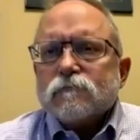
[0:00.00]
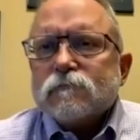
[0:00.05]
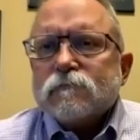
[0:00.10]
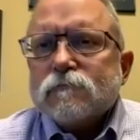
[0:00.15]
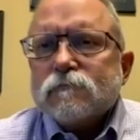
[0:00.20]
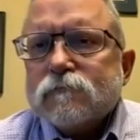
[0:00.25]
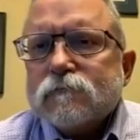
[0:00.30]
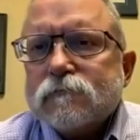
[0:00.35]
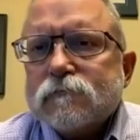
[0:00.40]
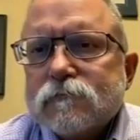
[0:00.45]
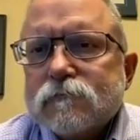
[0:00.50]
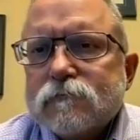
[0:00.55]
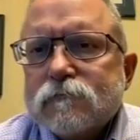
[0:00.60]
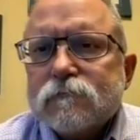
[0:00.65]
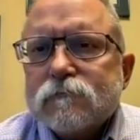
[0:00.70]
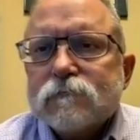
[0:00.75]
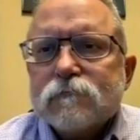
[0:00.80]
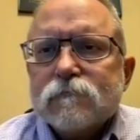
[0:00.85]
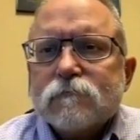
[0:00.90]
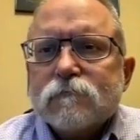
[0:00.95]

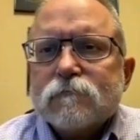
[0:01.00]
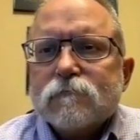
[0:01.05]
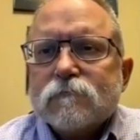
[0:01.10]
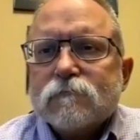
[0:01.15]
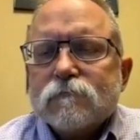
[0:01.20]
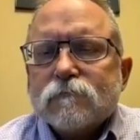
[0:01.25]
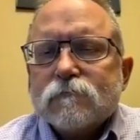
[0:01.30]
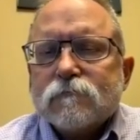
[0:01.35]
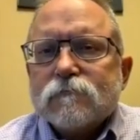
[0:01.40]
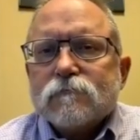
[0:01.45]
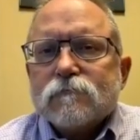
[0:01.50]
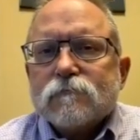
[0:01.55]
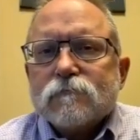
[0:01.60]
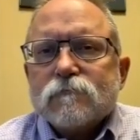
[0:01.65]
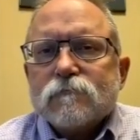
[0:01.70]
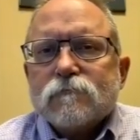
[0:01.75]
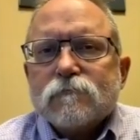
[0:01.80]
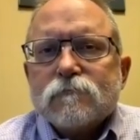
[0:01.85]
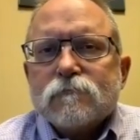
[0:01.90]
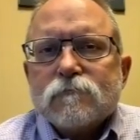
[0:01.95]

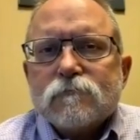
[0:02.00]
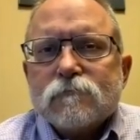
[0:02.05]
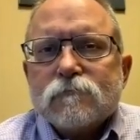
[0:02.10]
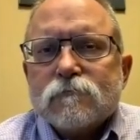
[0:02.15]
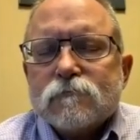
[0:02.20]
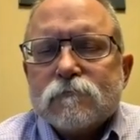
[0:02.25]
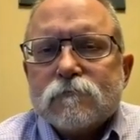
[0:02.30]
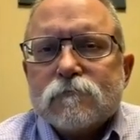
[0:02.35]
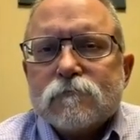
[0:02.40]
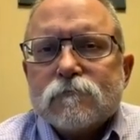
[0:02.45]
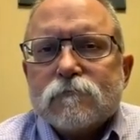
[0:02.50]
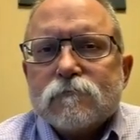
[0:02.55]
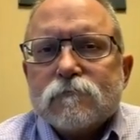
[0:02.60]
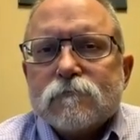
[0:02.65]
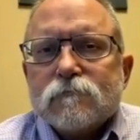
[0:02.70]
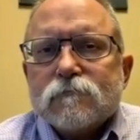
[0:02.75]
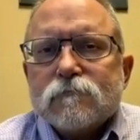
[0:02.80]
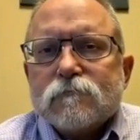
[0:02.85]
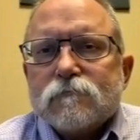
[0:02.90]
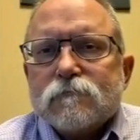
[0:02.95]

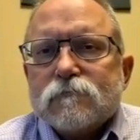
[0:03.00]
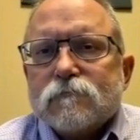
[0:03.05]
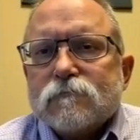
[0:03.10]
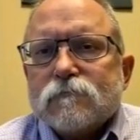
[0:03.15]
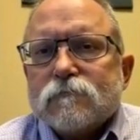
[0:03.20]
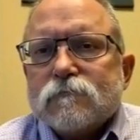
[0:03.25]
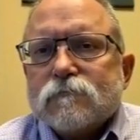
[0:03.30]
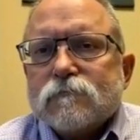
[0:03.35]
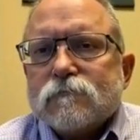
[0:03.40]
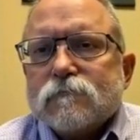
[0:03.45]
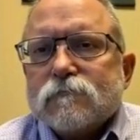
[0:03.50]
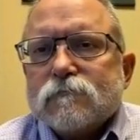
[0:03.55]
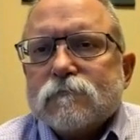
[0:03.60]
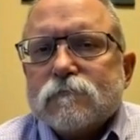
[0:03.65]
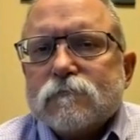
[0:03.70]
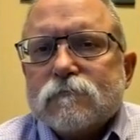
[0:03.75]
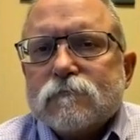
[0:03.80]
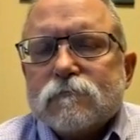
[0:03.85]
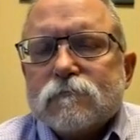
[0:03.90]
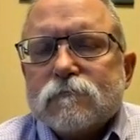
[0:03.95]

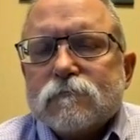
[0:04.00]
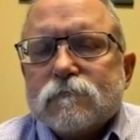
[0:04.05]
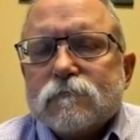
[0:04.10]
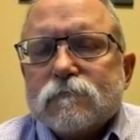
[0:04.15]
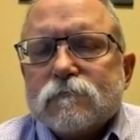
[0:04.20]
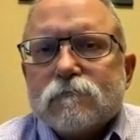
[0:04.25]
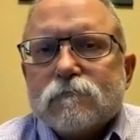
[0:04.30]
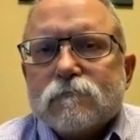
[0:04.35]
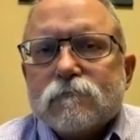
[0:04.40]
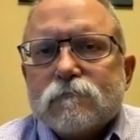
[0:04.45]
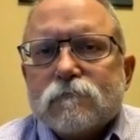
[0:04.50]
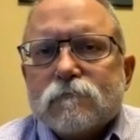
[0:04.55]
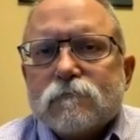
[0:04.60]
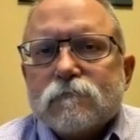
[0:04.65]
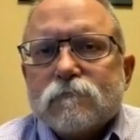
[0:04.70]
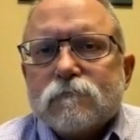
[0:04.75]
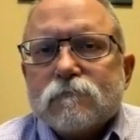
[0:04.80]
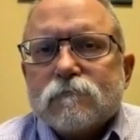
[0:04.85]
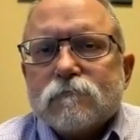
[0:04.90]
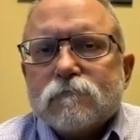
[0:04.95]
(not speaking)